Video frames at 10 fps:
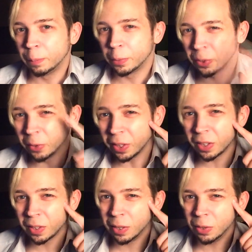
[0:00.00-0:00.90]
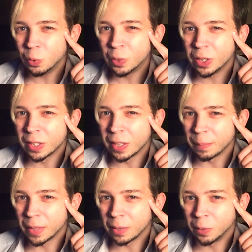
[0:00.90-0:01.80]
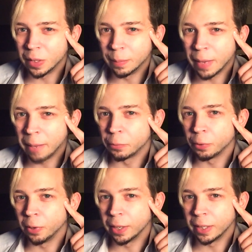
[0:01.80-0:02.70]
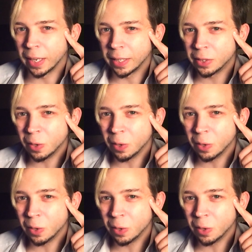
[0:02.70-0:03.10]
Persona Q did something with the map drawing that I